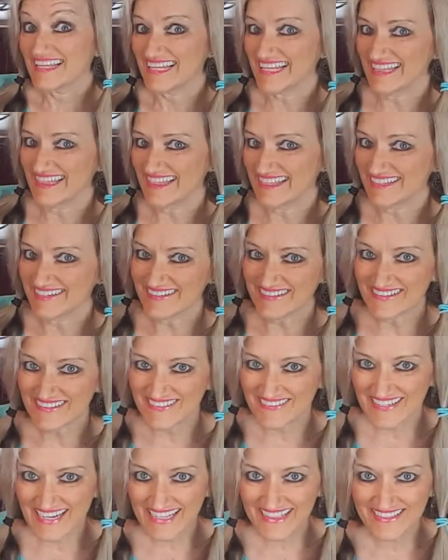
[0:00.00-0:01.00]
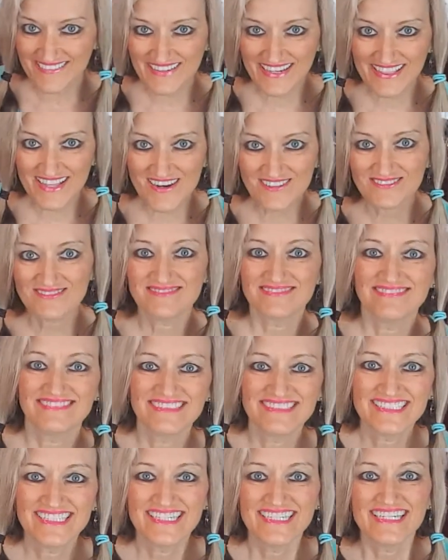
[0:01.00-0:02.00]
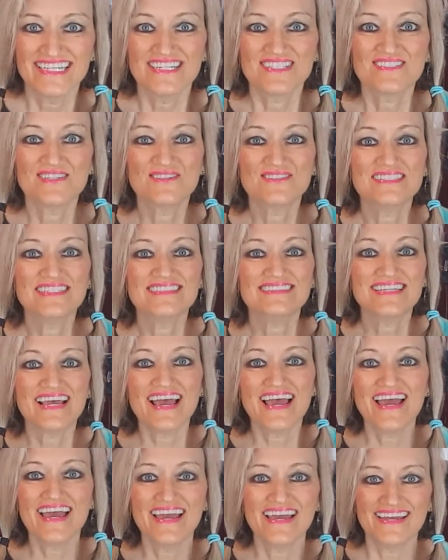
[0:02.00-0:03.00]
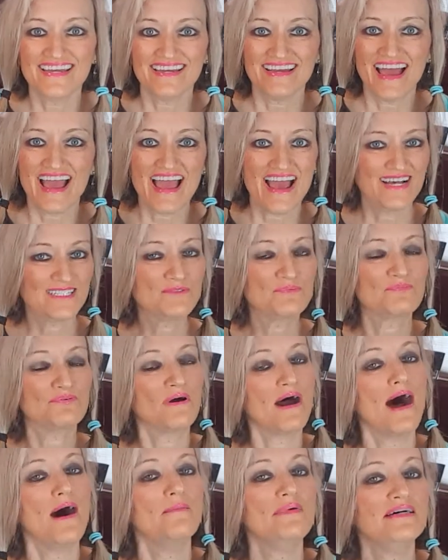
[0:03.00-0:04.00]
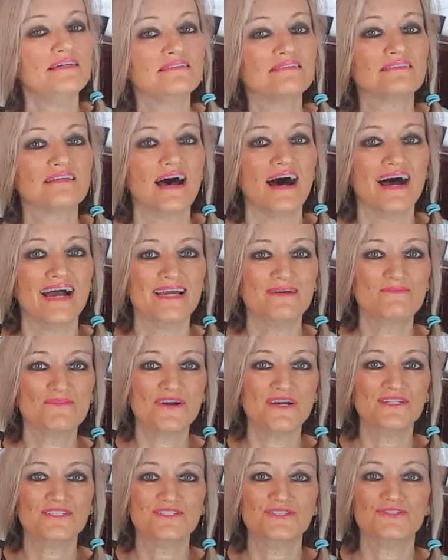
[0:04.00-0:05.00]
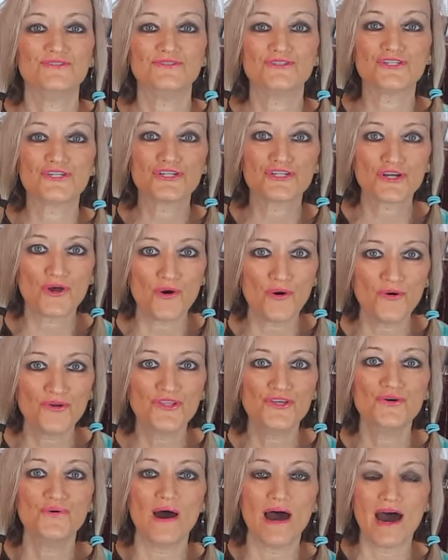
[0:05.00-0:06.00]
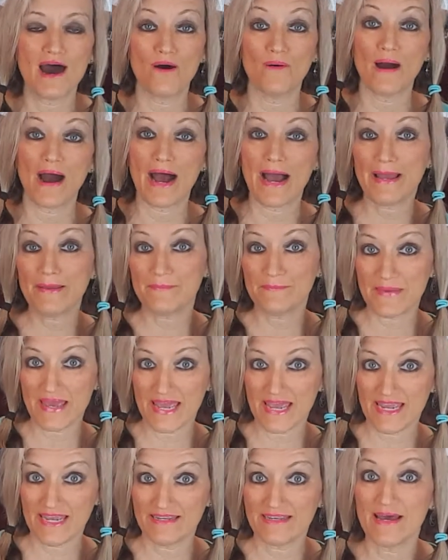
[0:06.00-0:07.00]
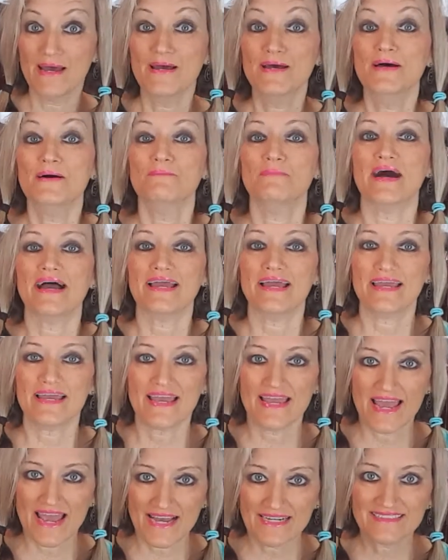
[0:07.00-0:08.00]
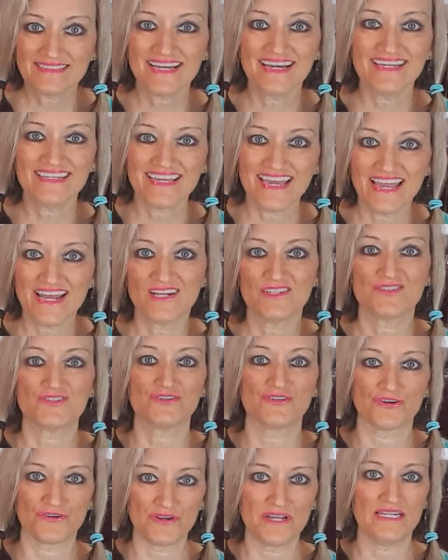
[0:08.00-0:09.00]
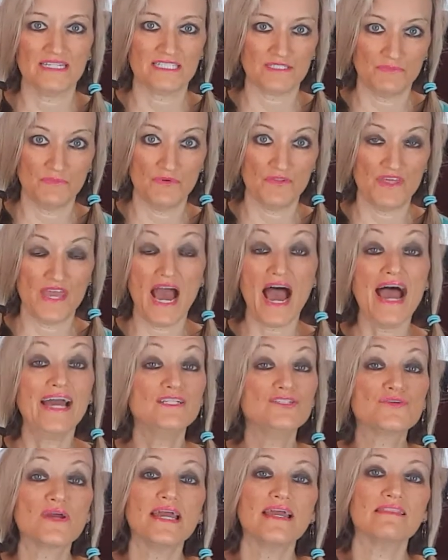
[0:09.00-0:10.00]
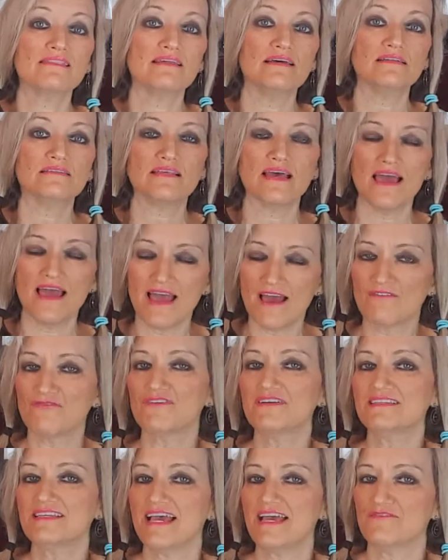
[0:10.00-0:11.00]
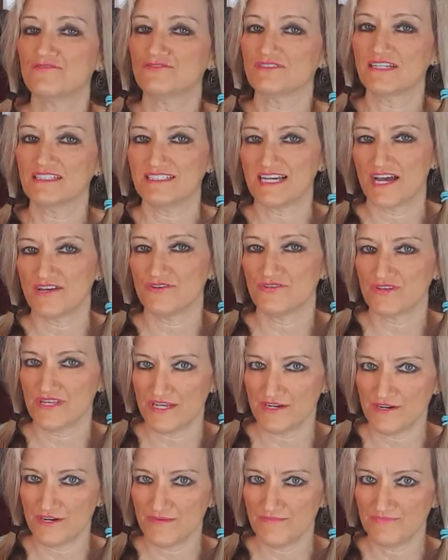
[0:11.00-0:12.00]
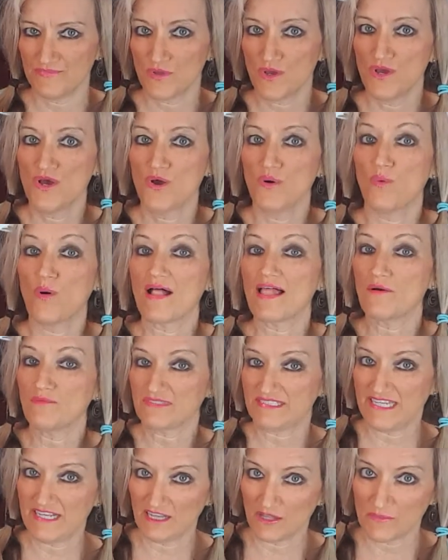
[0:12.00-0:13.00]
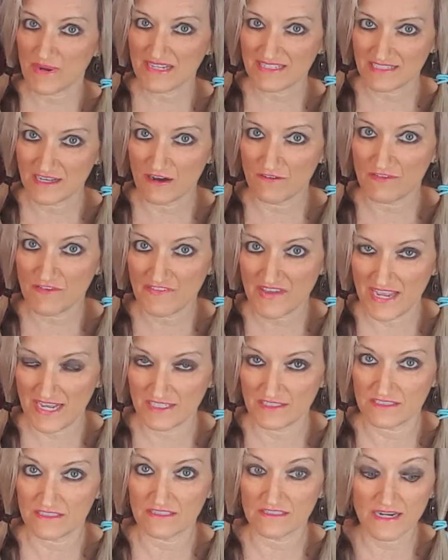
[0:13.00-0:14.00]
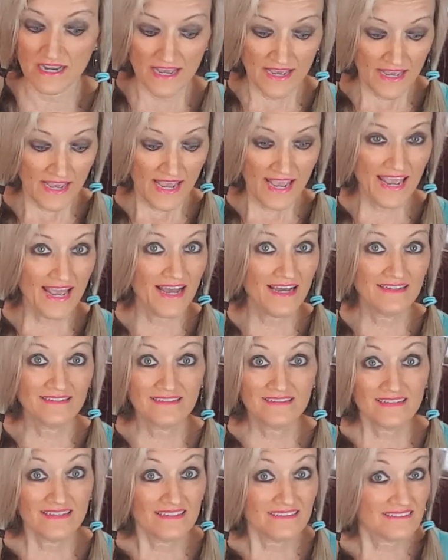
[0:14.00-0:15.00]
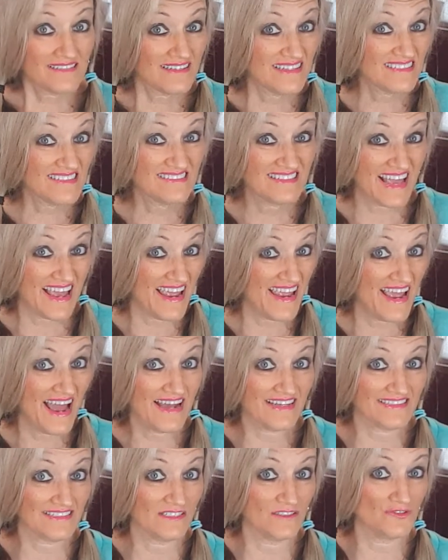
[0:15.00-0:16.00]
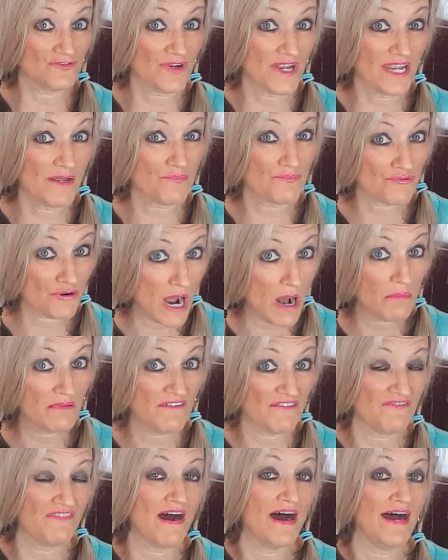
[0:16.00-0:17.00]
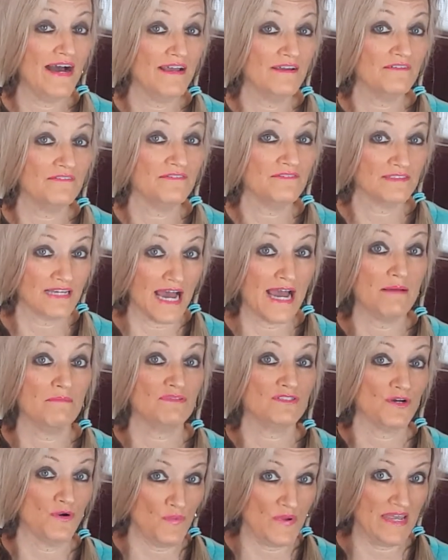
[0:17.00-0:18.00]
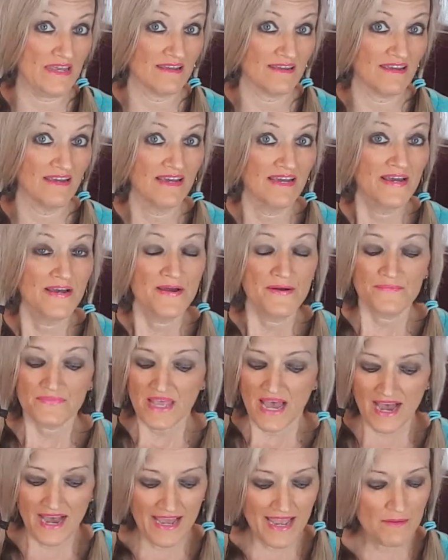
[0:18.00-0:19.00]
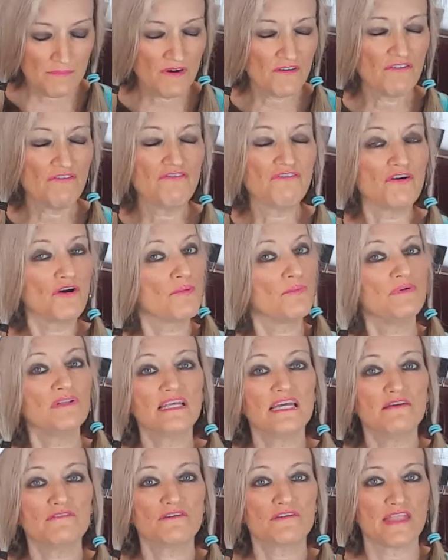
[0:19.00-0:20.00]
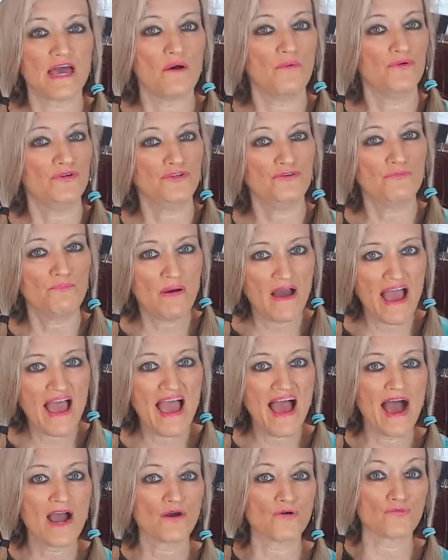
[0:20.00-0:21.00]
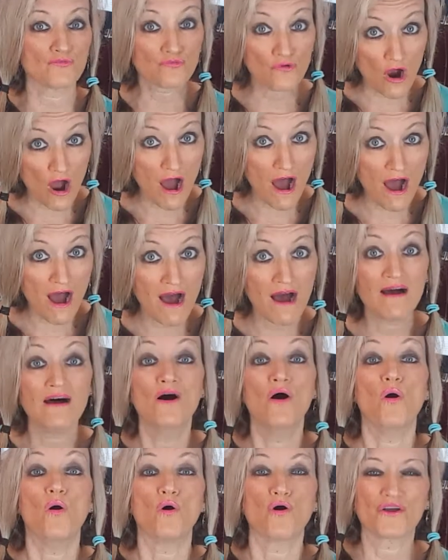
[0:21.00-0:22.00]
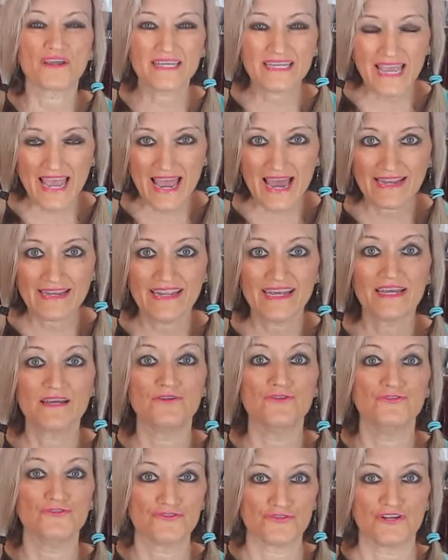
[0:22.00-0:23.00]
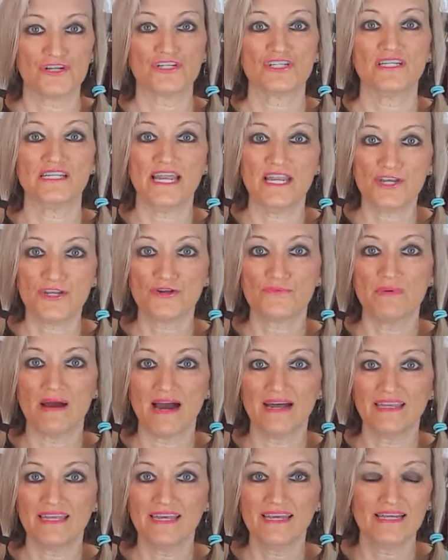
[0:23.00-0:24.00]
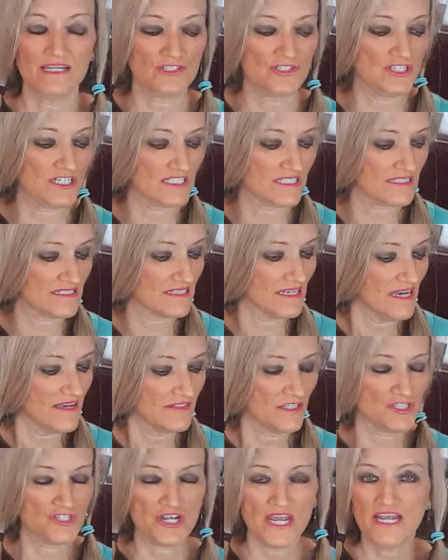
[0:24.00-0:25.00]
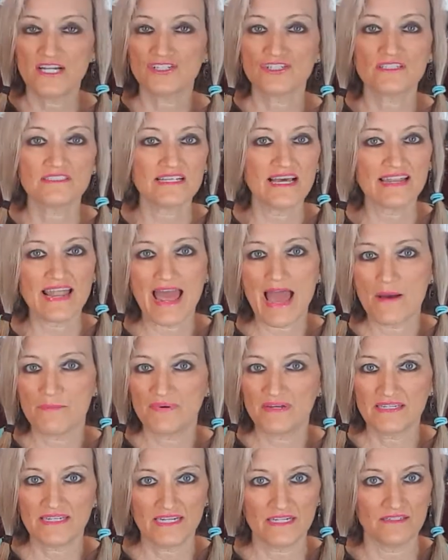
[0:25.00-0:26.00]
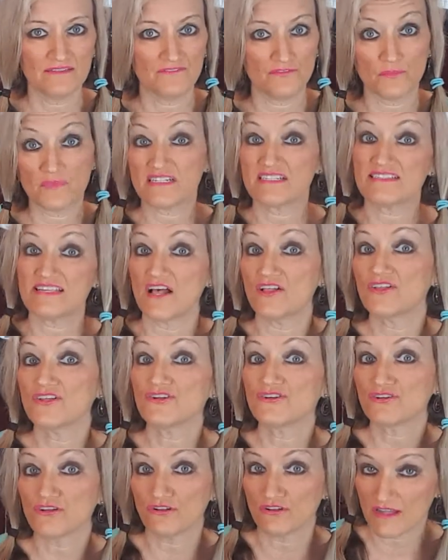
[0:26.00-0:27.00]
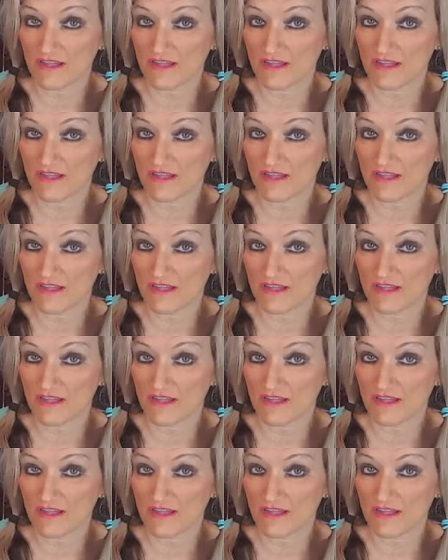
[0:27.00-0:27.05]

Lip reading: Hello, hello, hello. So today, as promised, I am going to show you how I made my anti-cancer green smoothie. I drank this every day for an entire year while I was healing myself of cancer. And to this day, I still drink it probably 5 times a week. I am a firm believer that when you pack raw, organic nutrition into your body, the changes that happen from a cellular